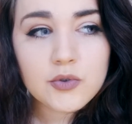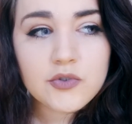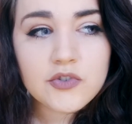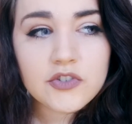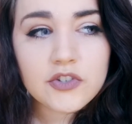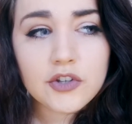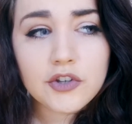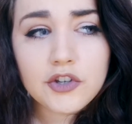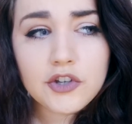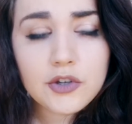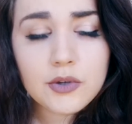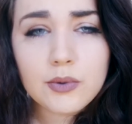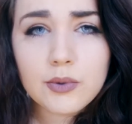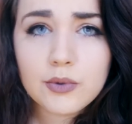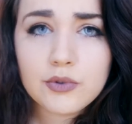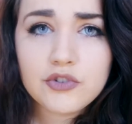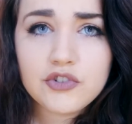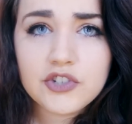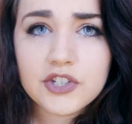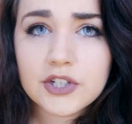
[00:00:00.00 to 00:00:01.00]
which is a
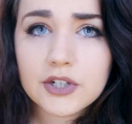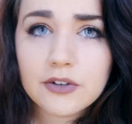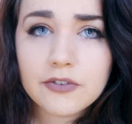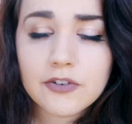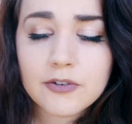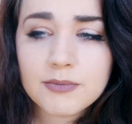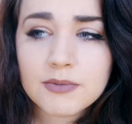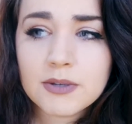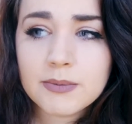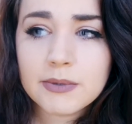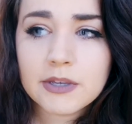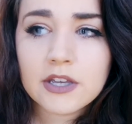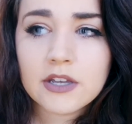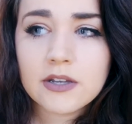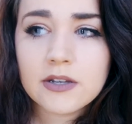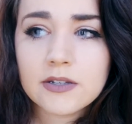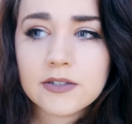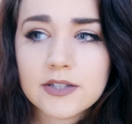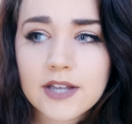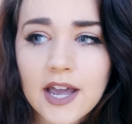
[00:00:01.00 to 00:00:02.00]
huge deal for me
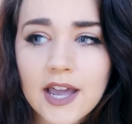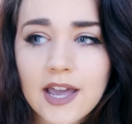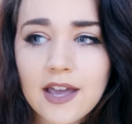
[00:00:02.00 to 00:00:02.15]
because I